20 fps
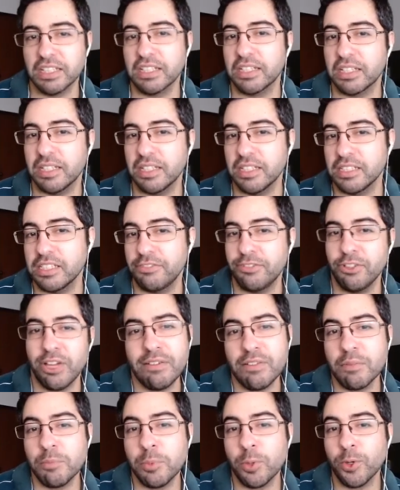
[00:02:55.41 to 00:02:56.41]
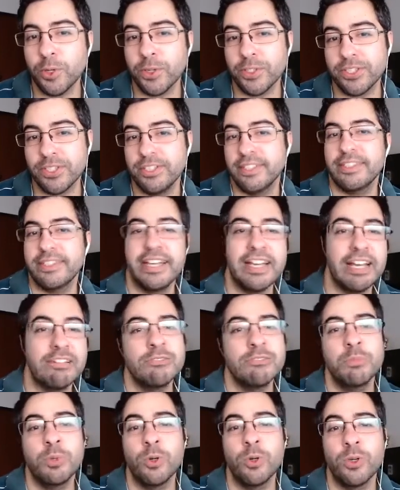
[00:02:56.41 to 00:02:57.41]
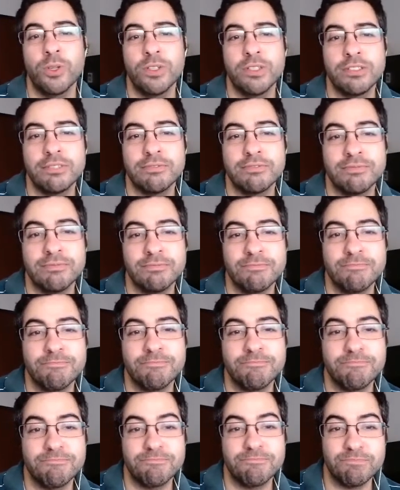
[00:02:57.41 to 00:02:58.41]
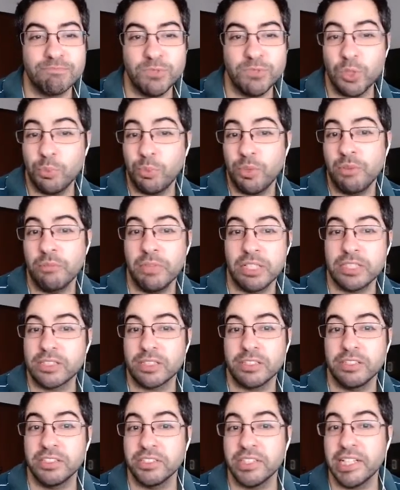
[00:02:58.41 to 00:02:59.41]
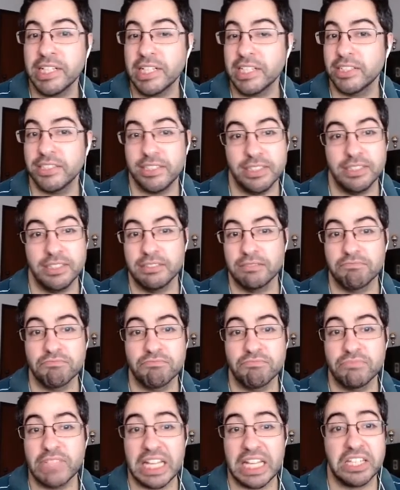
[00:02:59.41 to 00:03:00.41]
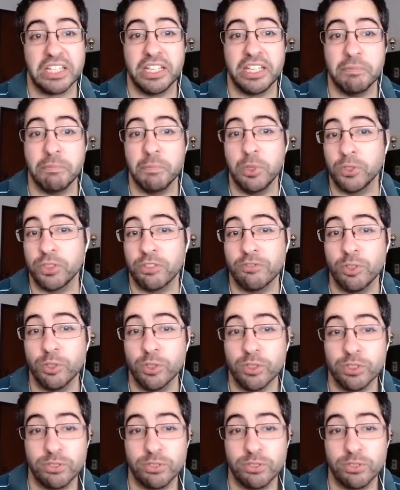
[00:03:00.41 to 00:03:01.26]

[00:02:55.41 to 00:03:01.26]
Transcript: Because if you have a board, they have a board, you pretty much clear theirs and get to keep most of yours,